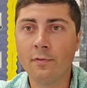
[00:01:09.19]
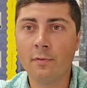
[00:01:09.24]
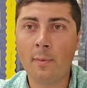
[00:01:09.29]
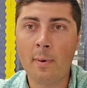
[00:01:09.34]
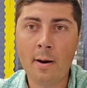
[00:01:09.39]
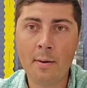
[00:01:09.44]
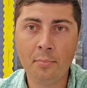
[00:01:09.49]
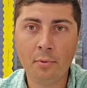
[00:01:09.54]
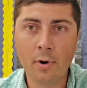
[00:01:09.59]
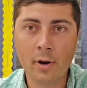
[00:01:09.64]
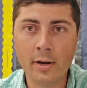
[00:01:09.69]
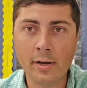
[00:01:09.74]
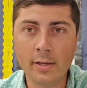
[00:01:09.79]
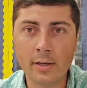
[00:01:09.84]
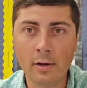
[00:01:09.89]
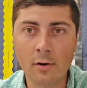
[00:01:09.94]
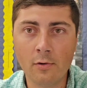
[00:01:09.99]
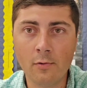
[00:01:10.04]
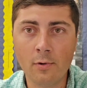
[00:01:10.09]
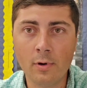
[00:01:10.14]
from
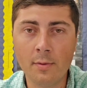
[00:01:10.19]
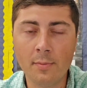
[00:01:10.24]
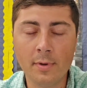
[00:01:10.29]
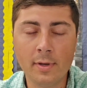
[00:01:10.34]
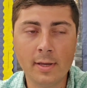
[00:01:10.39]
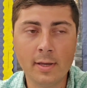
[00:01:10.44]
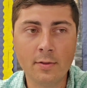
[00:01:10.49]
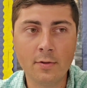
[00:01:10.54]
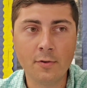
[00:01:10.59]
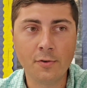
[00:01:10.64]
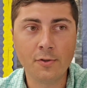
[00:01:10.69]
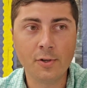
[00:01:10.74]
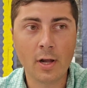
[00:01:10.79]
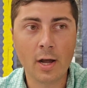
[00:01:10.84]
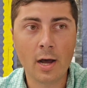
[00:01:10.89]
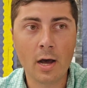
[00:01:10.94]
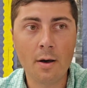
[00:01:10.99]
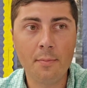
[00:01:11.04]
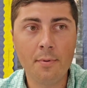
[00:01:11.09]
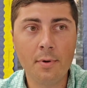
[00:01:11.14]
operating equipment in the
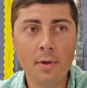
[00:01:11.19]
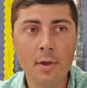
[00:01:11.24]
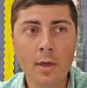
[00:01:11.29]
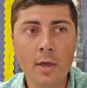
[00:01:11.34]
shop.